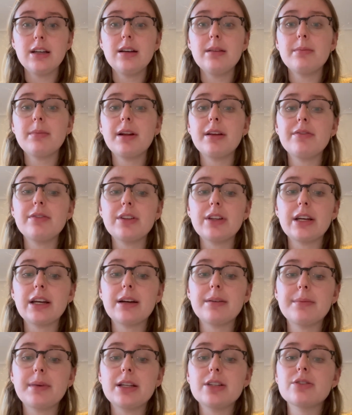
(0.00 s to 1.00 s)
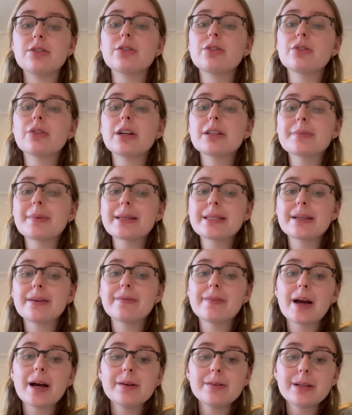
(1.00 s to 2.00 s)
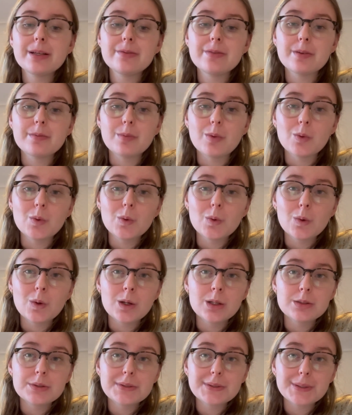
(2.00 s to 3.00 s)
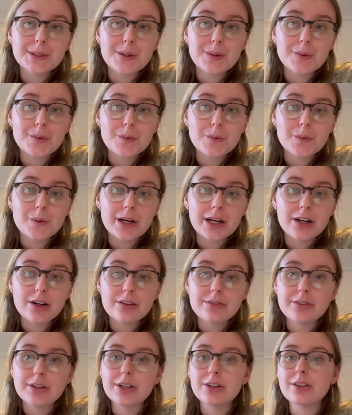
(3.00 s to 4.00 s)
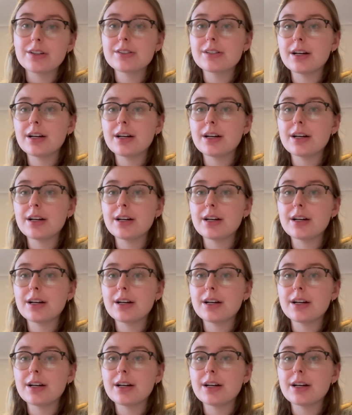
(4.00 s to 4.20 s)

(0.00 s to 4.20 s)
But I feel like I might just stress myself out even more. So I gotta figure this